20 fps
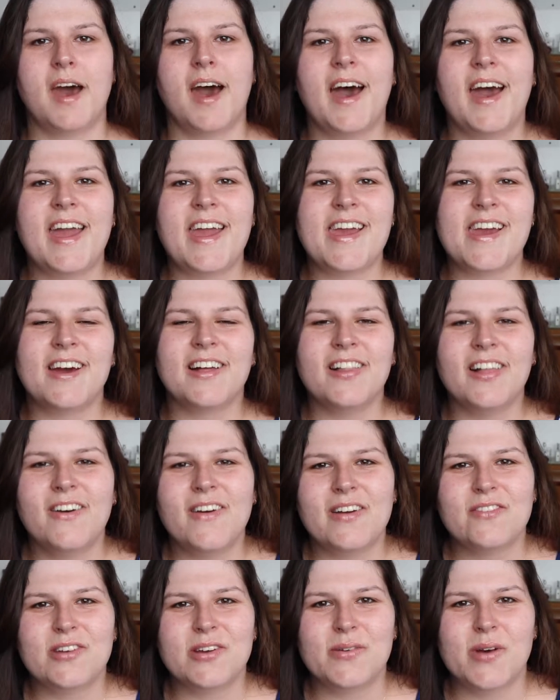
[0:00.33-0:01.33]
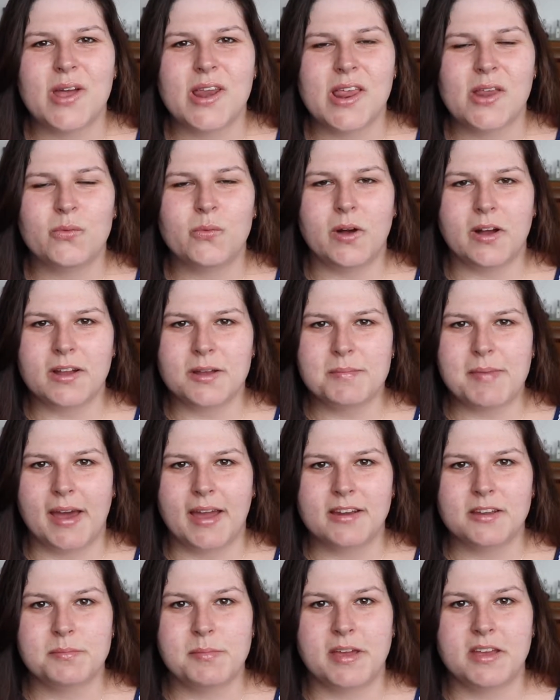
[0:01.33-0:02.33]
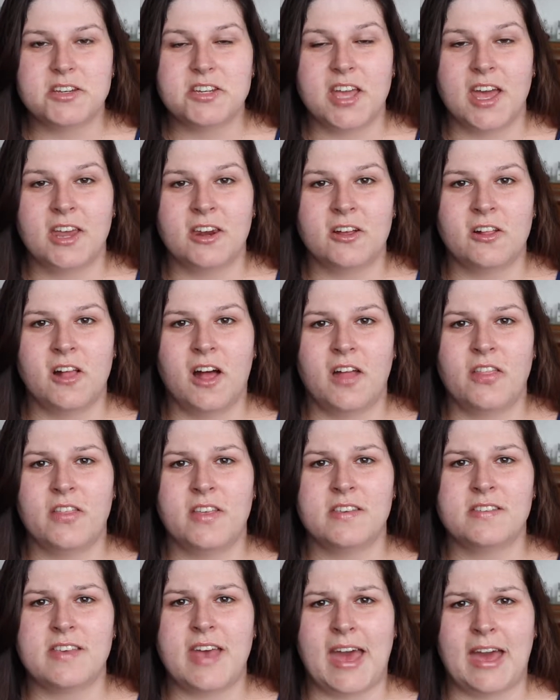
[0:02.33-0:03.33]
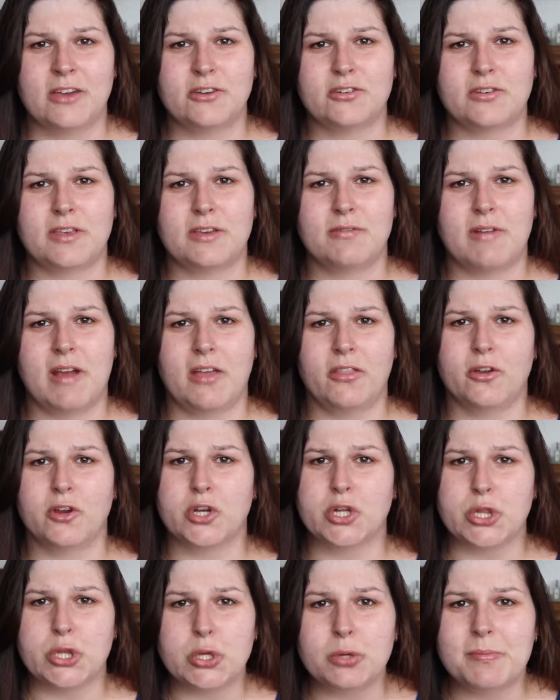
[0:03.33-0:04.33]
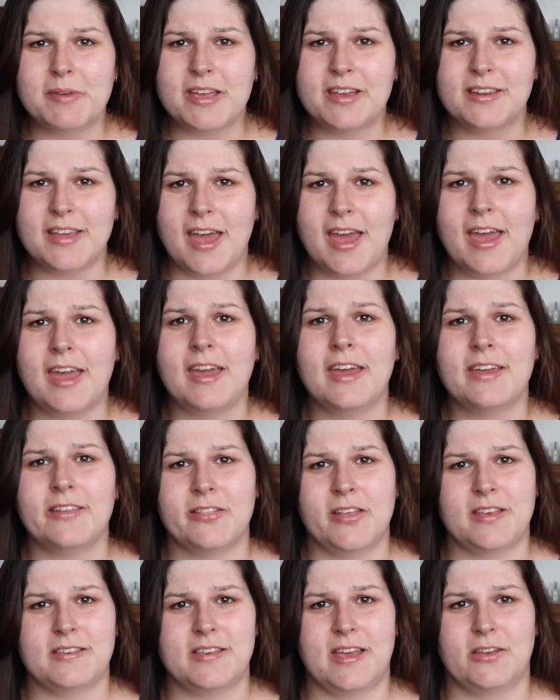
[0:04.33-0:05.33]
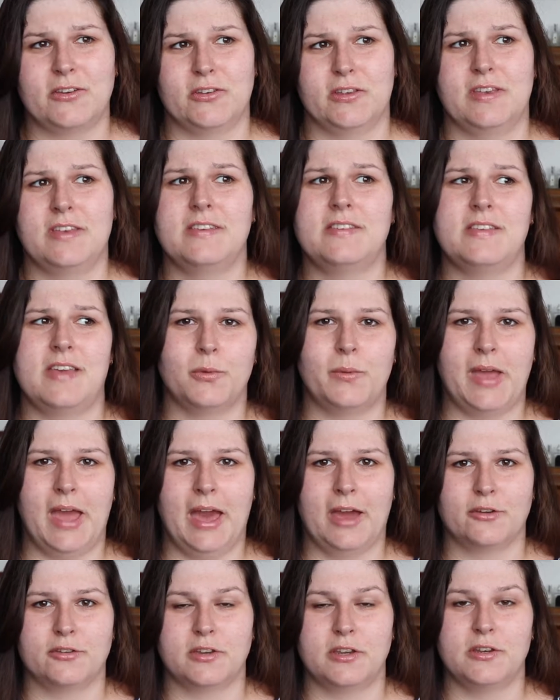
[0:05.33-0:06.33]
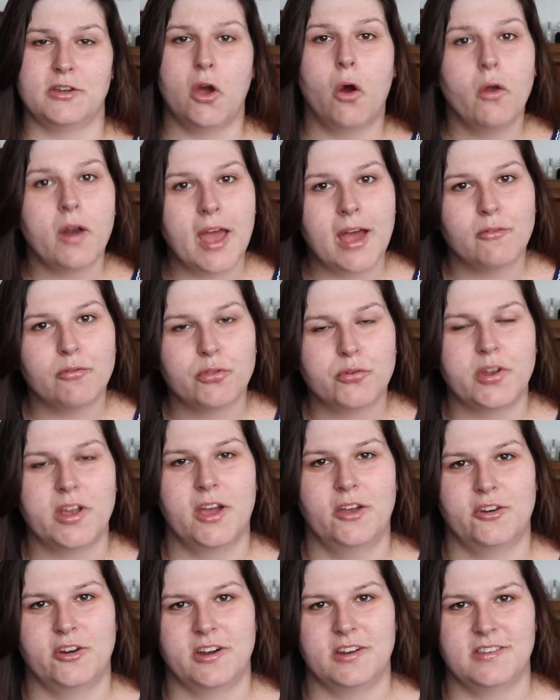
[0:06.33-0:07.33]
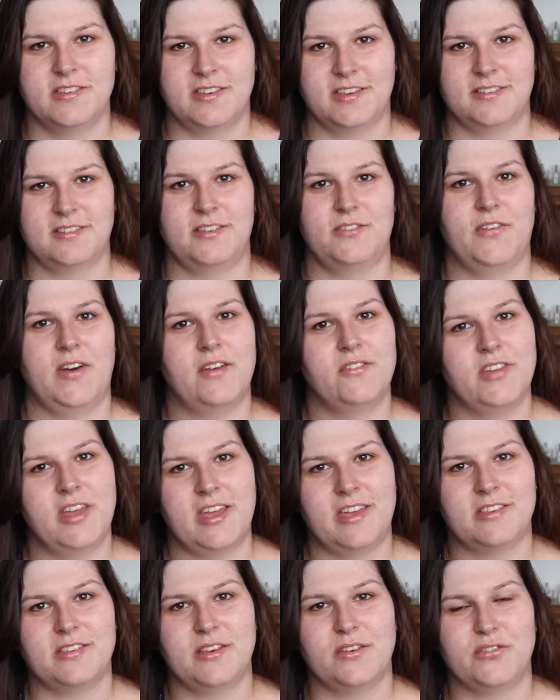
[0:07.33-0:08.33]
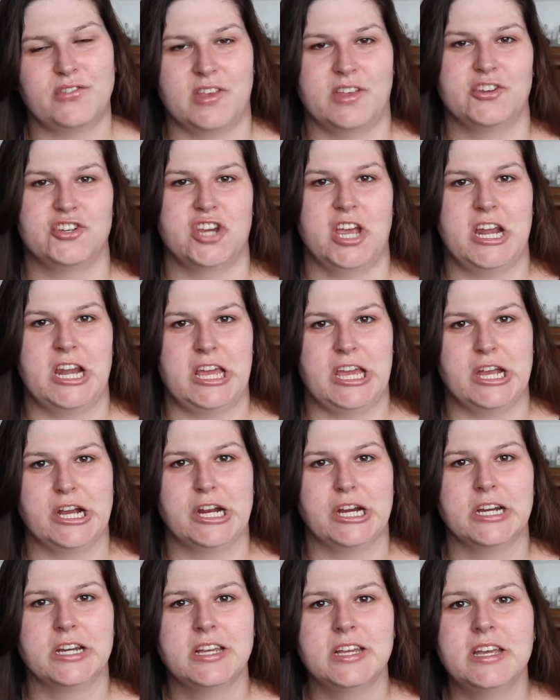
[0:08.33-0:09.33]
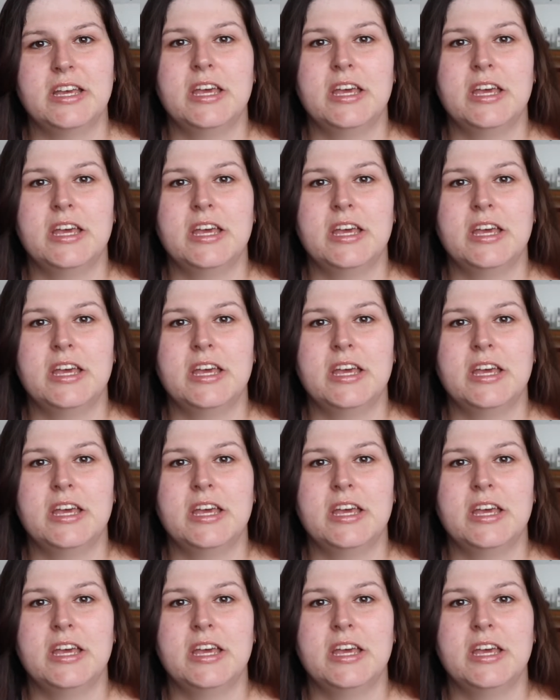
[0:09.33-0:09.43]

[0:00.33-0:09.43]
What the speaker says: Hi, hello everyone, and welcome back to my channel on this actually rather gloomy day in Los Angeles. We actually don't have 365 days of sunshine a year.